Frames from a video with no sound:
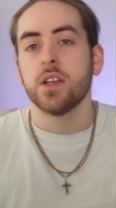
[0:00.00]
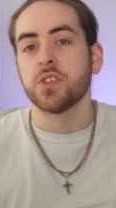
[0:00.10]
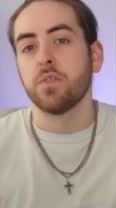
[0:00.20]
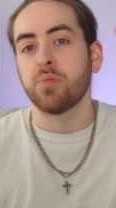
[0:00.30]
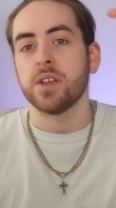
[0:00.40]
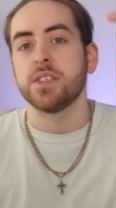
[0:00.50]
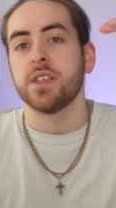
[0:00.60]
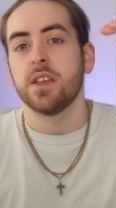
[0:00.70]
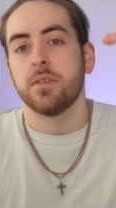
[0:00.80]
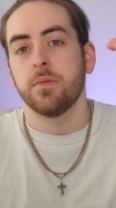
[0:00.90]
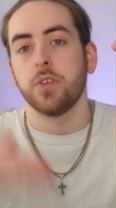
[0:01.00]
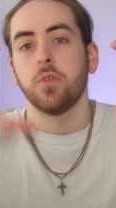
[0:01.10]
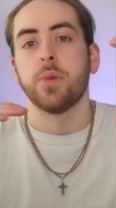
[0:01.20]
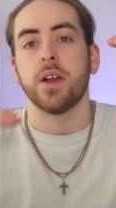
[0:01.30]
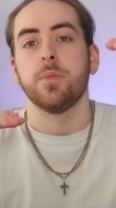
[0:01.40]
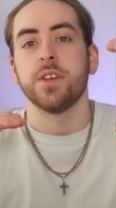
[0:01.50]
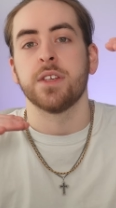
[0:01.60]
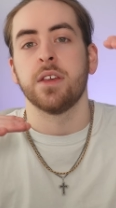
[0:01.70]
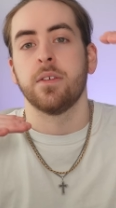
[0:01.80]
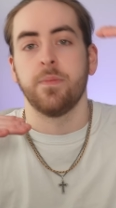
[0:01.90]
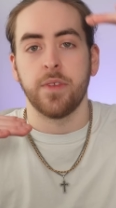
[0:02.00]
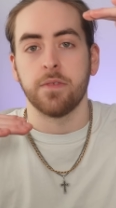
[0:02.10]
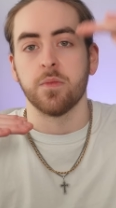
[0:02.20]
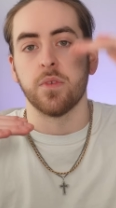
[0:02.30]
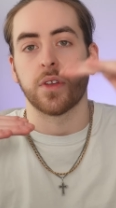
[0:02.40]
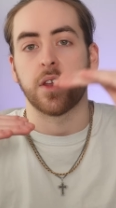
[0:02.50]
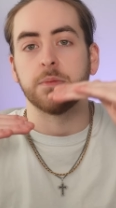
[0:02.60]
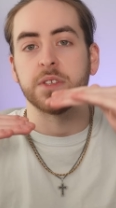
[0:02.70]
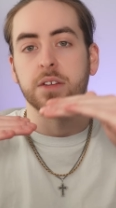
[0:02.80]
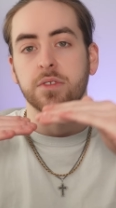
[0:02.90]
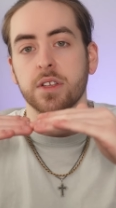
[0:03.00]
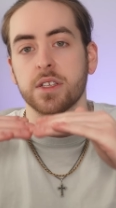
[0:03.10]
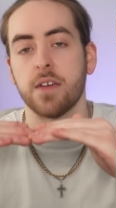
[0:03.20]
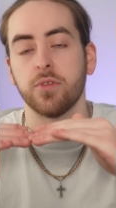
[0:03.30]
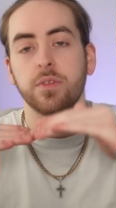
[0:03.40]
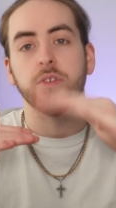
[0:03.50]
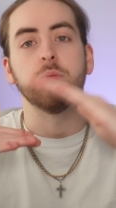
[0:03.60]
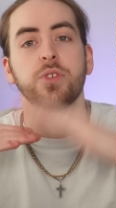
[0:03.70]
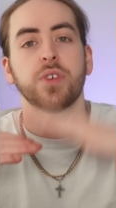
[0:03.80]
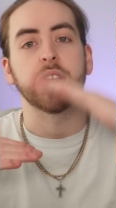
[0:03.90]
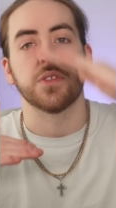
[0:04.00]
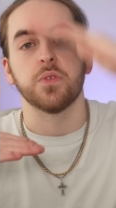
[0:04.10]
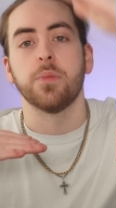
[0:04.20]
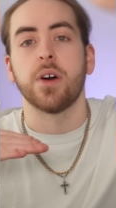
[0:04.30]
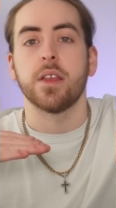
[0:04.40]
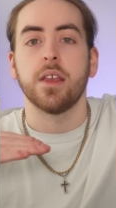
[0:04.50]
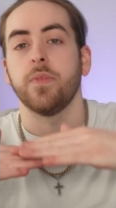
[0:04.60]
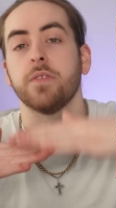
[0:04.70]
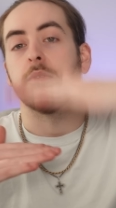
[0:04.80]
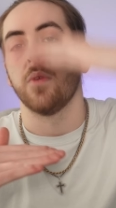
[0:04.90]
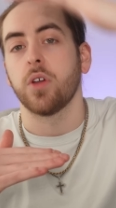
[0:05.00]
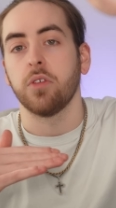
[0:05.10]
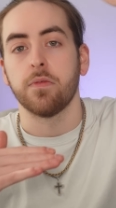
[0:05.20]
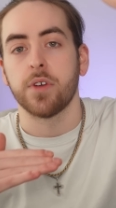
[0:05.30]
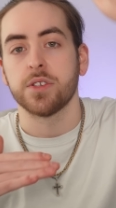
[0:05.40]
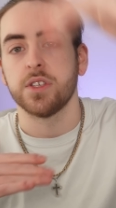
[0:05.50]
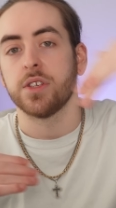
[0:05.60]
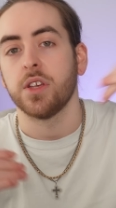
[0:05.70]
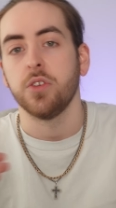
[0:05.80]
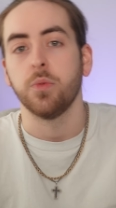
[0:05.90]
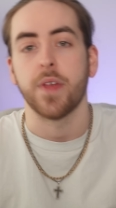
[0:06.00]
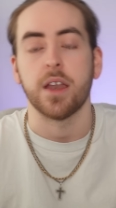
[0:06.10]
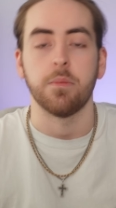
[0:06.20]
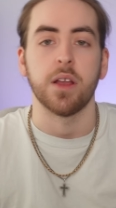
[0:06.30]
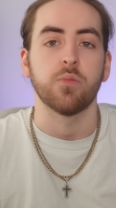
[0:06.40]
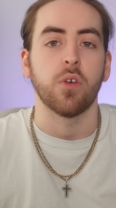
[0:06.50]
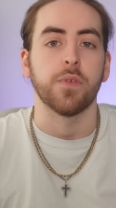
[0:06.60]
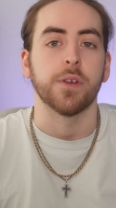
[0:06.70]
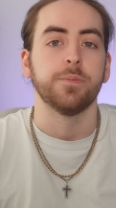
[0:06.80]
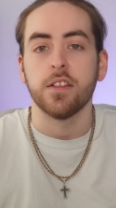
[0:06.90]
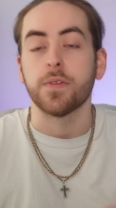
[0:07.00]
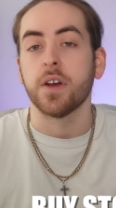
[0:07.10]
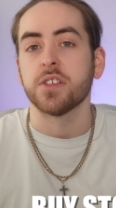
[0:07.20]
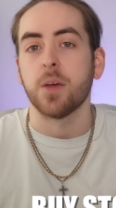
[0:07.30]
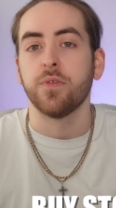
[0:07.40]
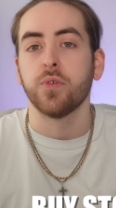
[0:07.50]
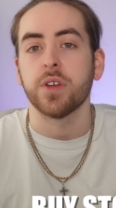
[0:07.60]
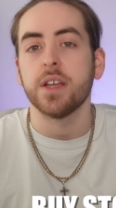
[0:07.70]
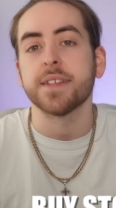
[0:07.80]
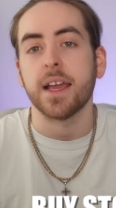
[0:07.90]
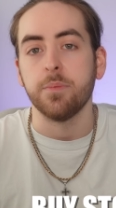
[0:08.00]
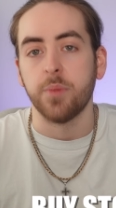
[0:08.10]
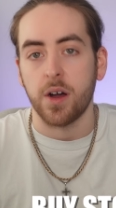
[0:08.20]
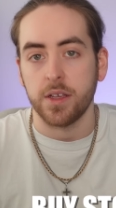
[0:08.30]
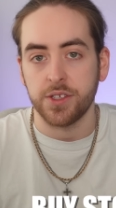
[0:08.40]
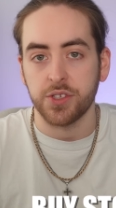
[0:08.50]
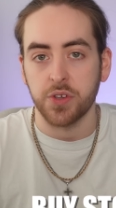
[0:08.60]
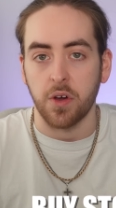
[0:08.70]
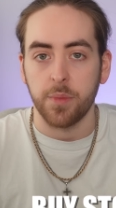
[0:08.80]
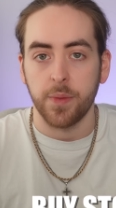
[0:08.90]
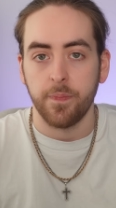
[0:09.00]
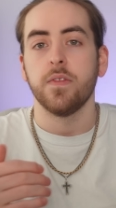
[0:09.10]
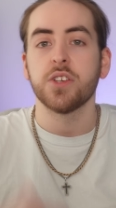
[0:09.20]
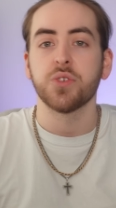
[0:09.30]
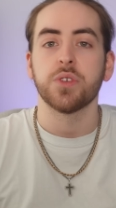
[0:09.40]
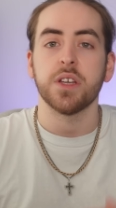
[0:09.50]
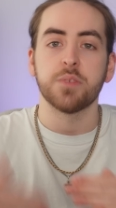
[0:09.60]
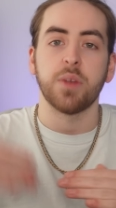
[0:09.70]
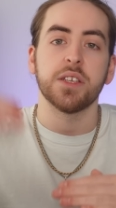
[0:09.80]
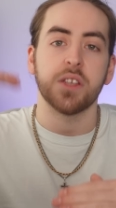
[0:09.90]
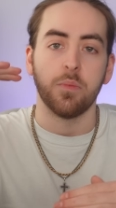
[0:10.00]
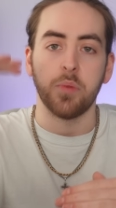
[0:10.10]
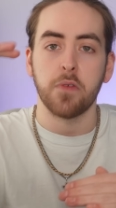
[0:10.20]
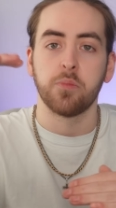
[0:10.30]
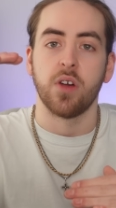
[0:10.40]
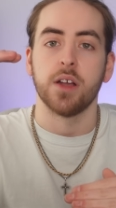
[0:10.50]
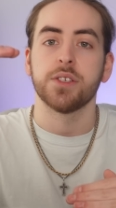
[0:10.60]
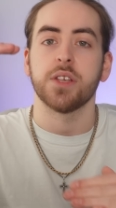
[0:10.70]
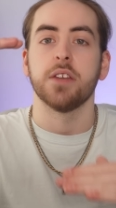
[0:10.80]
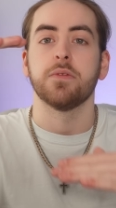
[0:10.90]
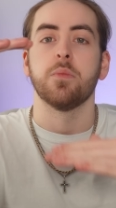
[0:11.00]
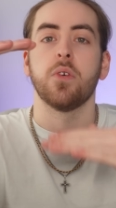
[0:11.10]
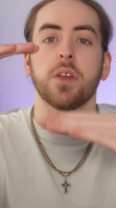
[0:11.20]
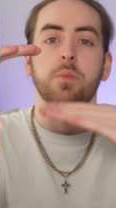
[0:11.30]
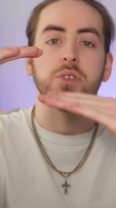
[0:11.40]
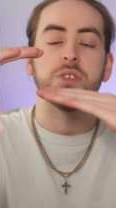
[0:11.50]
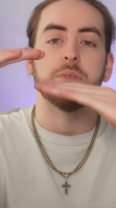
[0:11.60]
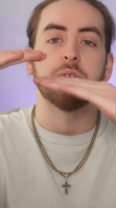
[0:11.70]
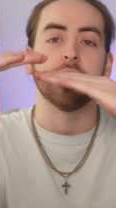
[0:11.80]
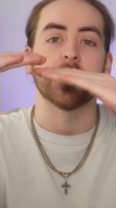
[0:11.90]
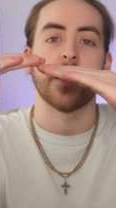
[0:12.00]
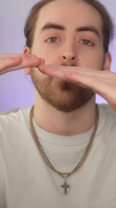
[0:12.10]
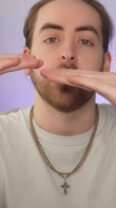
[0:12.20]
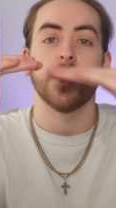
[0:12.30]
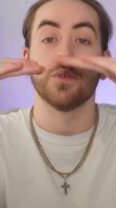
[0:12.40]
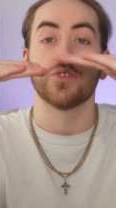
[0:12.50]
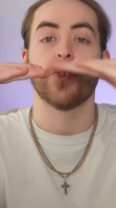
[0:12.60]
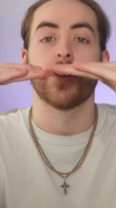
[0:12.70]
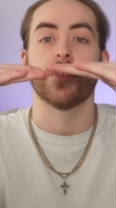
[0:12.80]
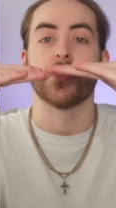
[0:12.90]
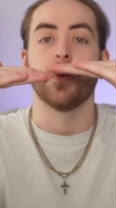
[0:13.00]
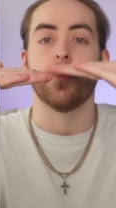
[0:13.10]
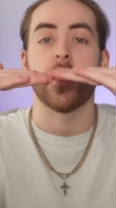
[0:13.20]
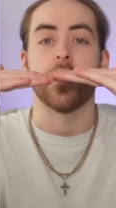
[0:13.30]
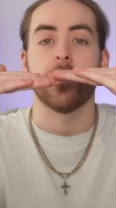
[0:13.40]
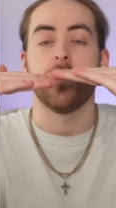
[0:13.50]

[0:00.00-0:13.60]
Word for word: So if price is here and your buy limit is here, if the market comes down to this level, you'll be triggered into a buy, and if the market reverses, you will then make profit. The third type of order is a buy stop. This order is placed above price, and if the market pushes up to this level, it will trigger into a buy.